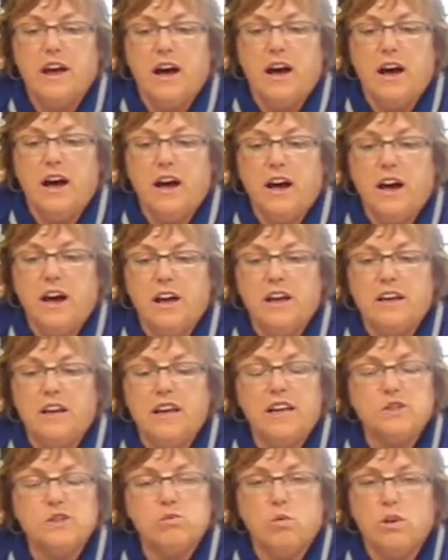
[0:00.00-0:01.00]
Uh, it
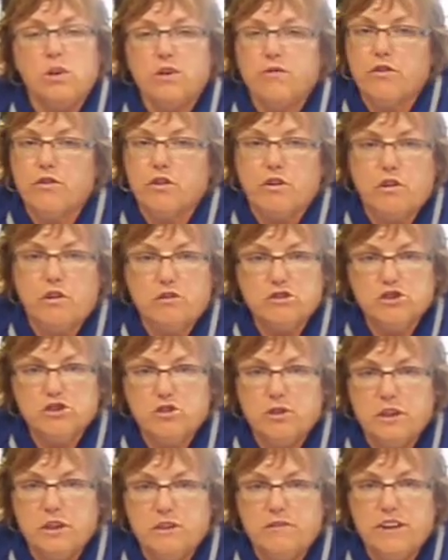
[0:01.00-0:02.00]
has wonderful
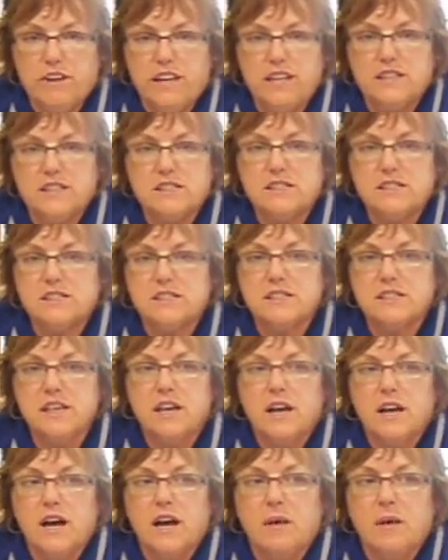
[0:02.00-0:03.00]
cultural events.
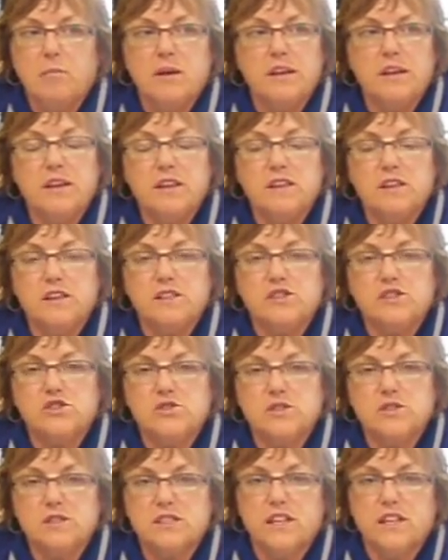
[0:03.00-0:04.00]
Many of the
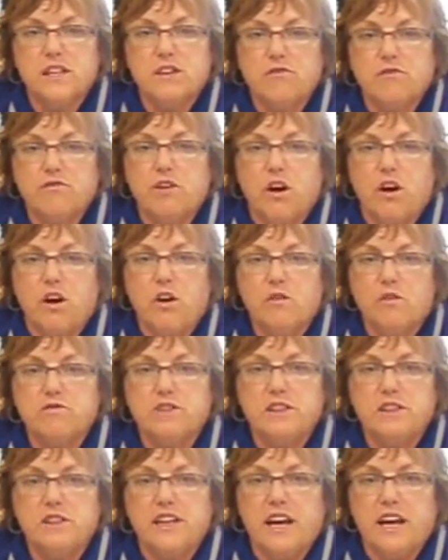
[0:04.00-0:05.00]
students get involved
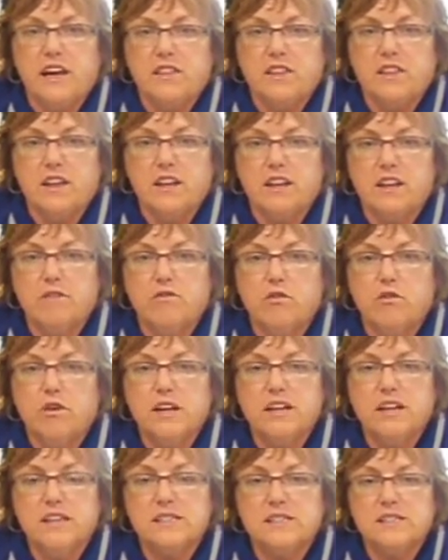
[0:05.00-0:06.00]
in the athletic
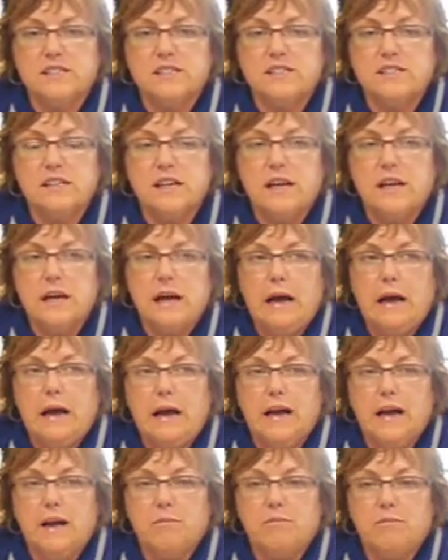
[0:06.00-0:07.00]
avoidance.
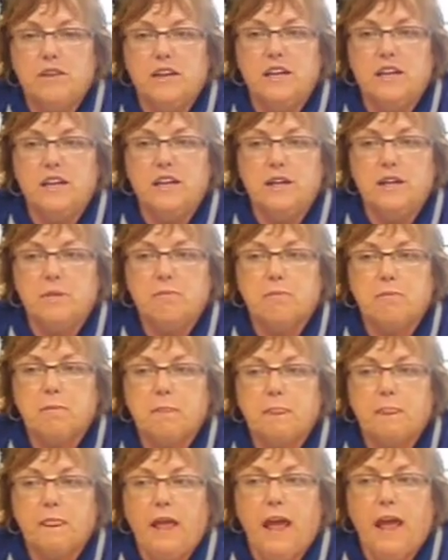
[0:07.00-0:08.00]
Um, the
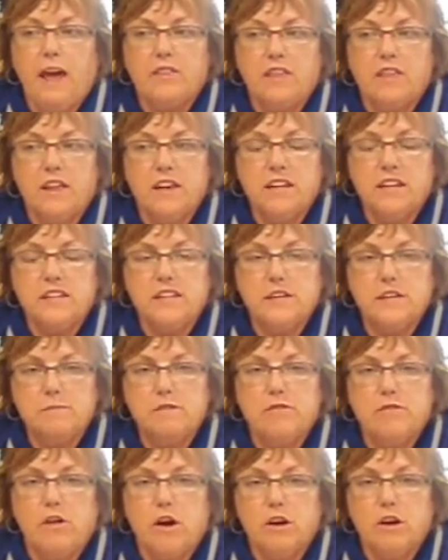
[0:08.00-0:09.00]
Athletic teams
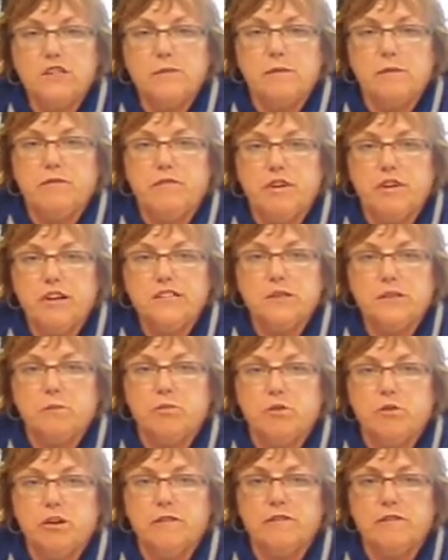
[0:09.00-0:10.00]
have always been very
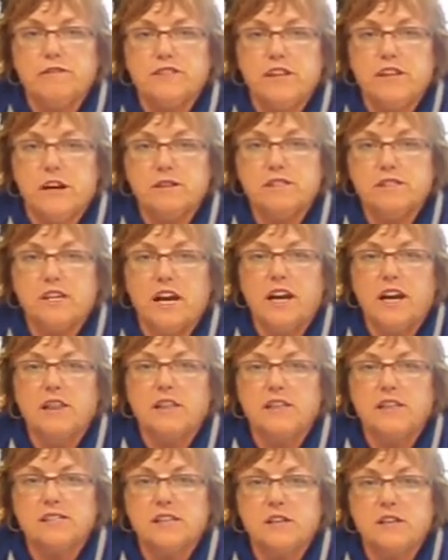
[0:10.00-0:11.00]
supportive of South Side, and
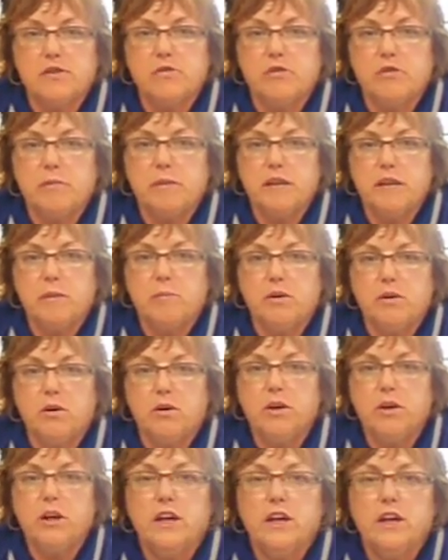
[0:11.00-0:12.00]
they send over people
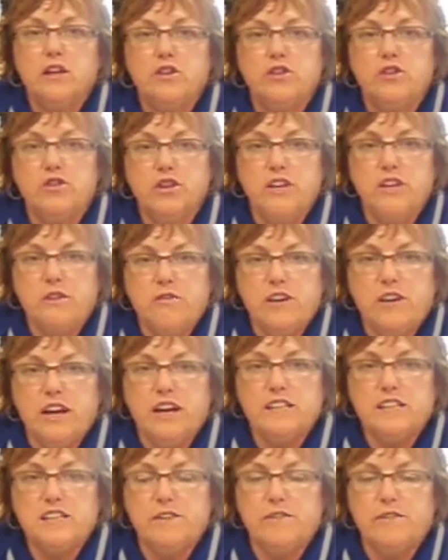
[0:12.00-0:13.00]
to do different
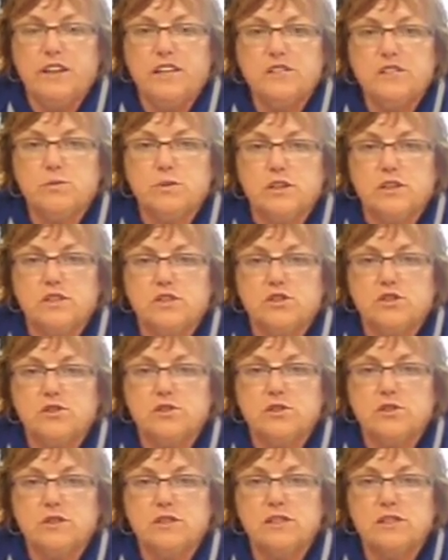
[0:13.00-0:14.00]
activities with the
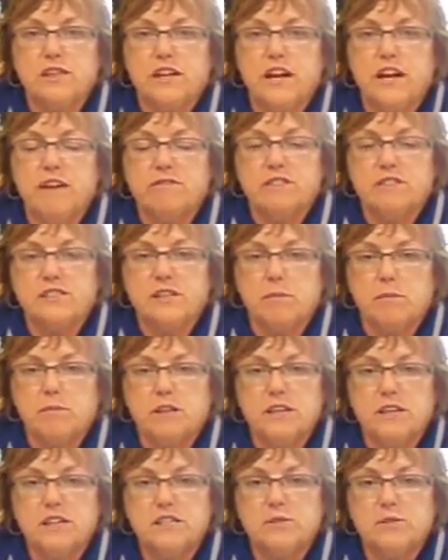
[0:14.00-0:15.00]
students. They have
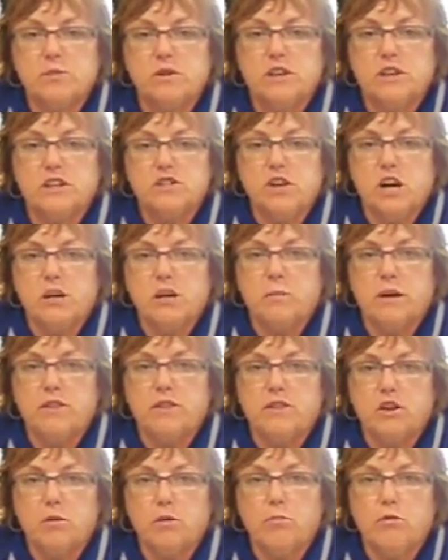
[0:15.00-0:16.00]
assemblies where they talk
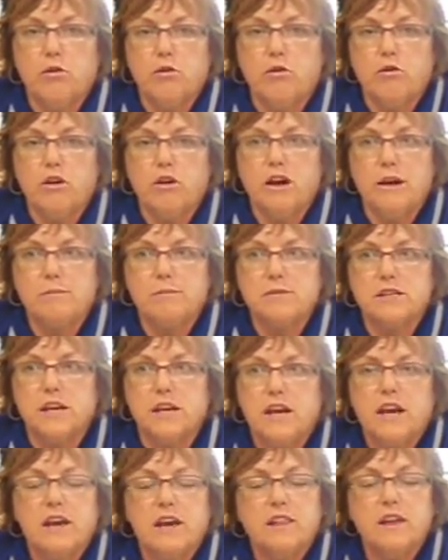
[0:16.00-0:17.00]
about their programs.
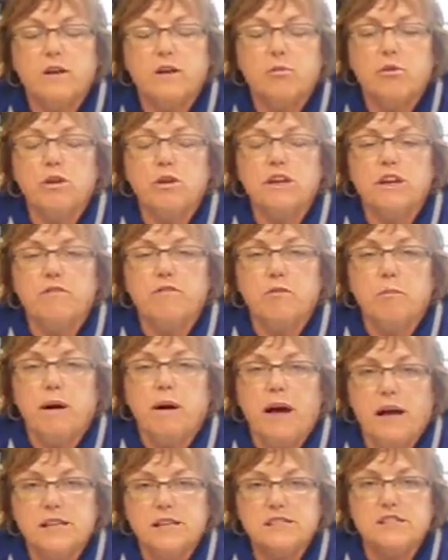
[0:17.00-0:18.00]
They really give a
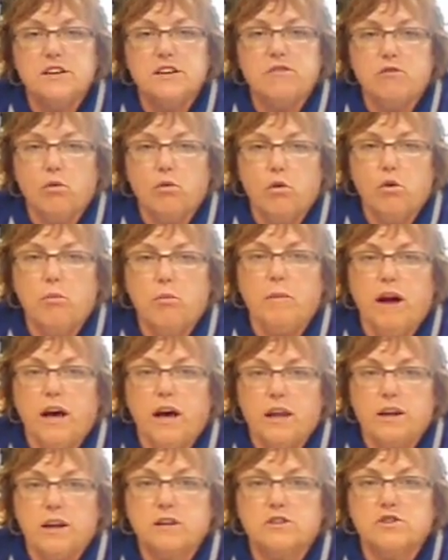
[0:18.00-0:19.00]
positive role
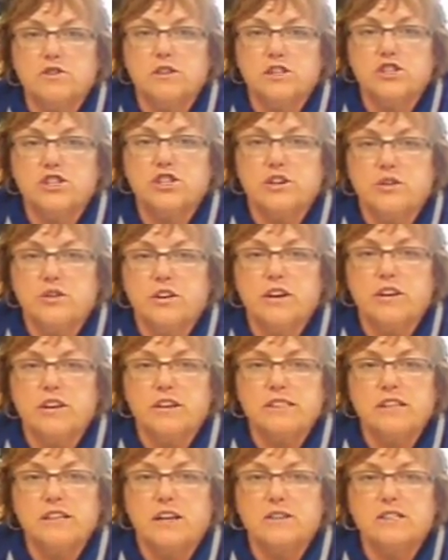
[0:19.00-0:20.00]
model to the children here
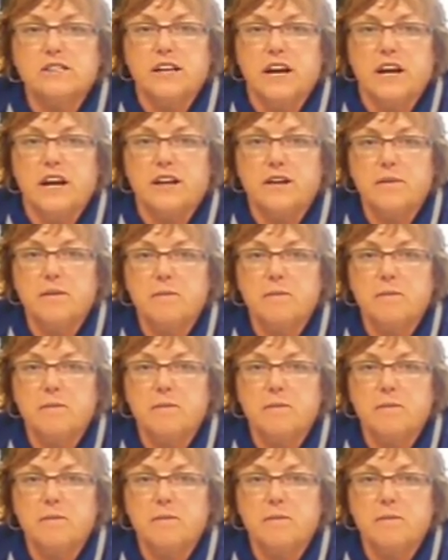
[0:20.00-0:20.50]
at South Side.